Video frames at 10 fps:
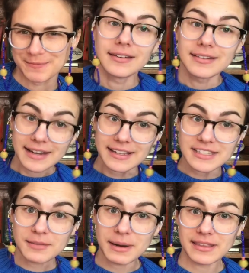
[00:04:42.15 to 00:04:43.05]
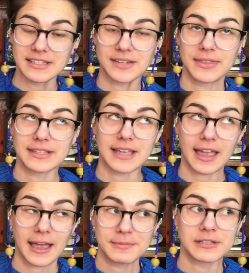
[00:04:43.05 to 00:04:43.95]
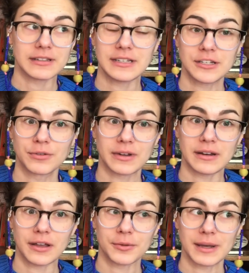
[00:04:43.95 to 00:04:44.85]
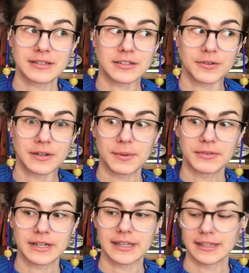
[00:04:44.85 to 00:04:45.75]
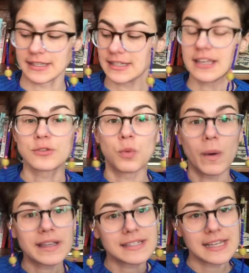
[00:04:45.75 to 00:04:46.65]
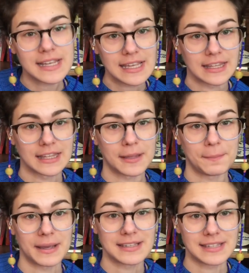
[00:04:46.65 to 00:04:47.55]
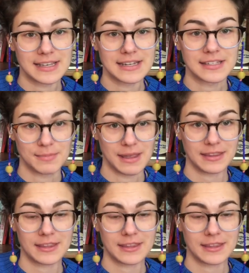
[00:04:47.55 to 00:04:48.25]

Next on my list of things I absolutely need to read, otherwise it's going to be ridiculous, is White Teeth by Zadie Smith.